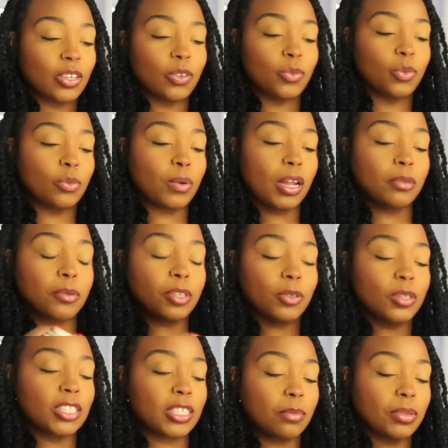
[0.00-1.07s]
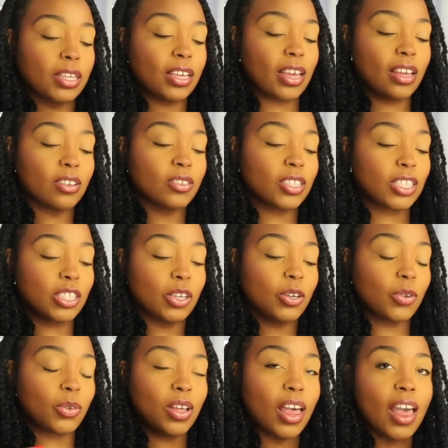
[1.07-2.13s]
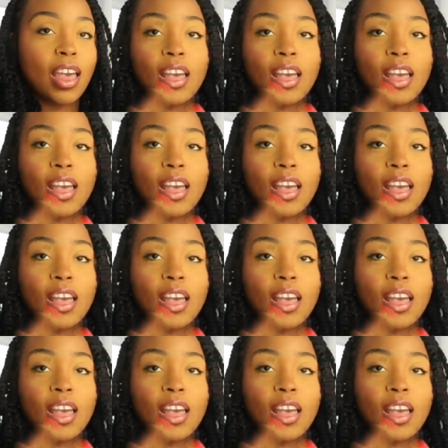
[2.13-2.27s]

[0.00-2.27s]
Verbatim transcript: so we'll probably be doing something else so